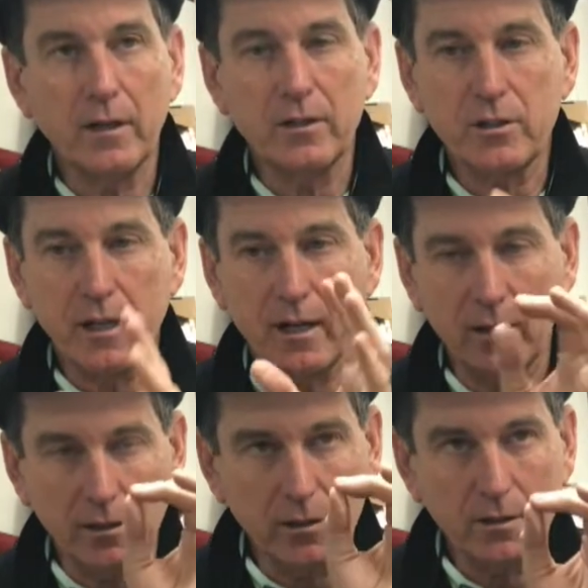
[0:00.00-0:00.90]
It's got
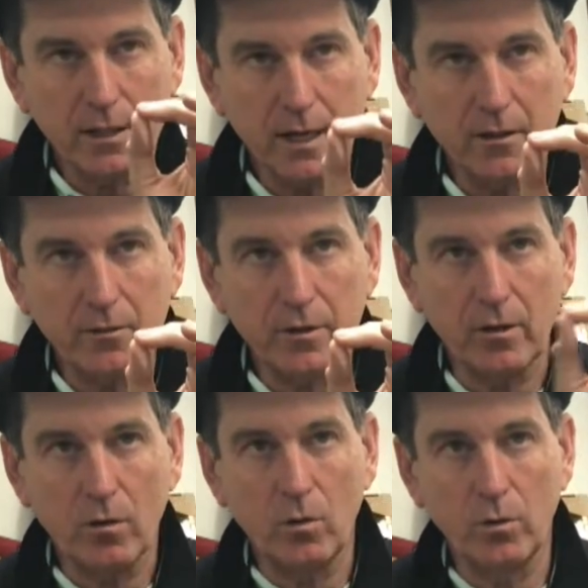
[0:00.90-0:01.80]
a little tighter
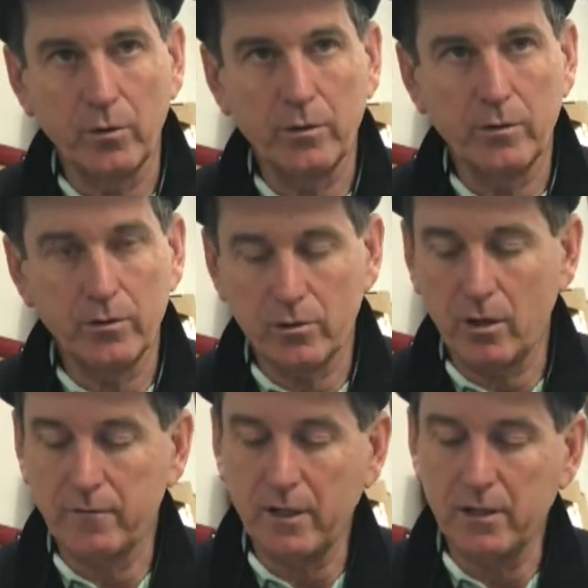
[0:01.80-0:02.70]
than our old
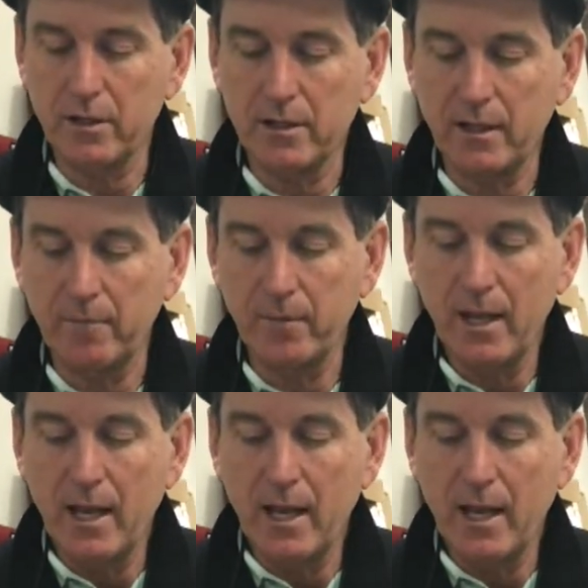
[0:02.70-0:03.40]
soft HSM,